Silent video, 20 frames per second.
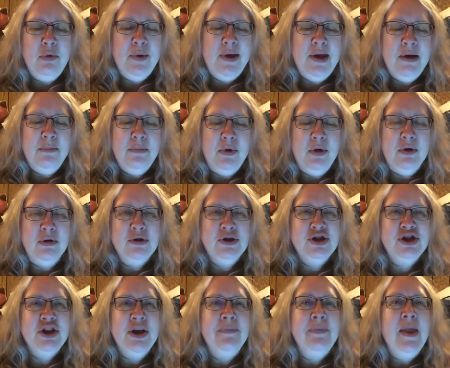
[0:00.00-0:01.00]
And
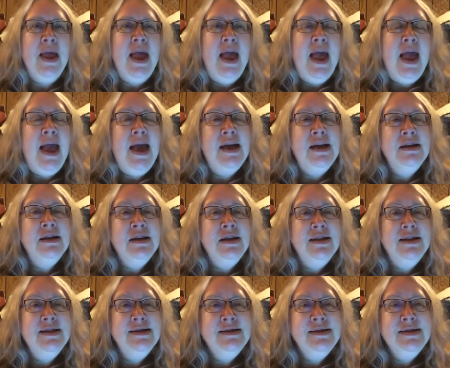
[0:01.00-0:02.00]
this is a
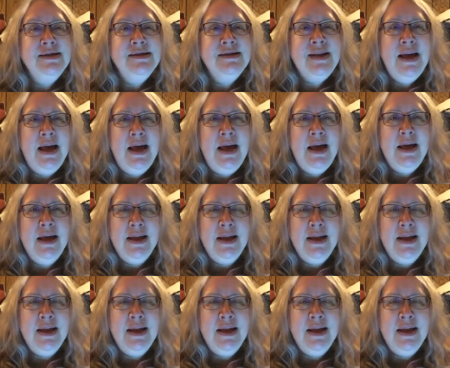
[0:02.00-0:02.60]
Canadian writer.